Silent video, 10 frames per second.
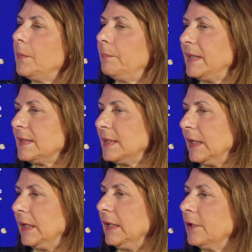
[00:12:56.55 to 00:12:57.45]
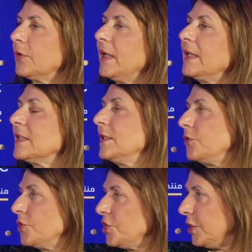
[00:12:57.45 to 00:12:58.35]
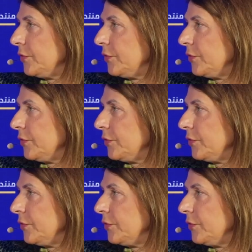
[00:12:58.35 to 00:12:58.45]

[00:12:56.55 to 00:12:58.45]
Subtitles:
basically create synergy